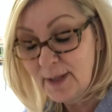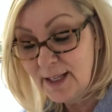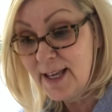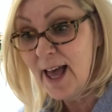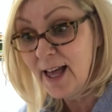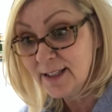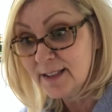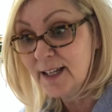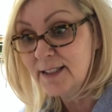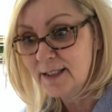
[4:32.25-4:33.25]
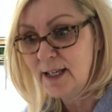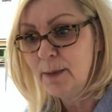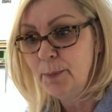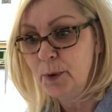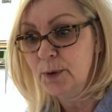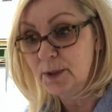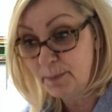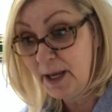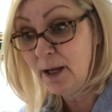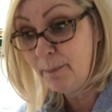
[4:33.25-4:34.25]
"Yes, I see, Boots,
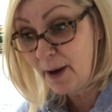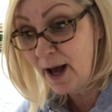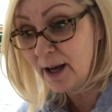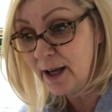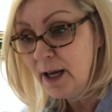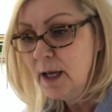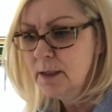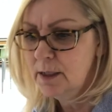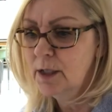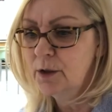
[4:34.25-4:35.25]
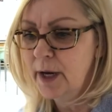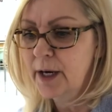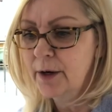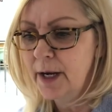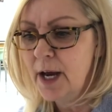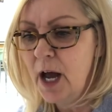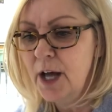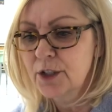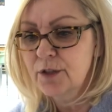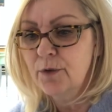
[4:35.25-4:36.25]
big bug," said Gregor in a
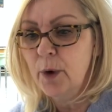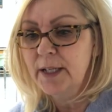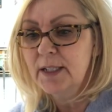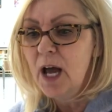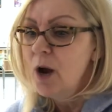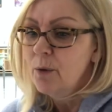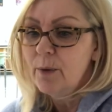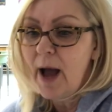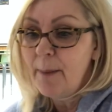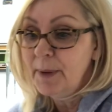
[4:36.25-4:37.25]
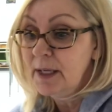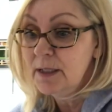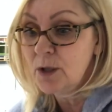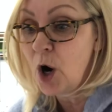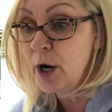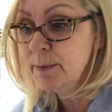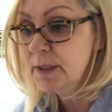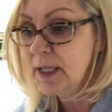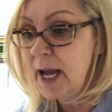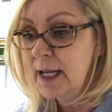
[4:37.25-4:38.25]
hushed voice, wrapping his arms
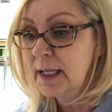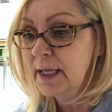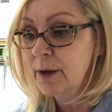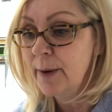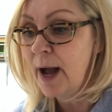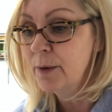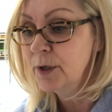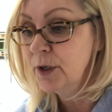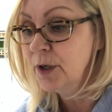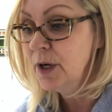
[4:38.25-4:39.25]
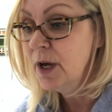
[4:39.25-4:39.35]
tightly around her.